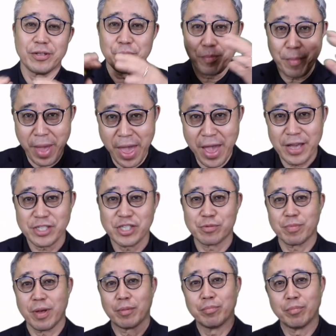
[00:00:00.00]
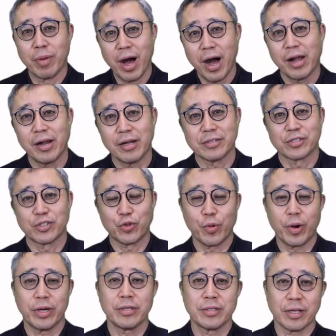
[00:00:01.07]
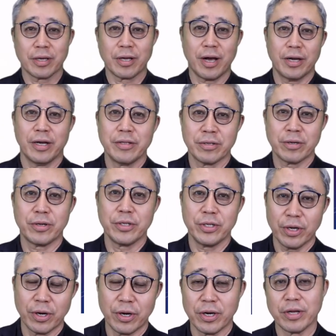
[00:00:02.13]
maximum balance during the calendar year.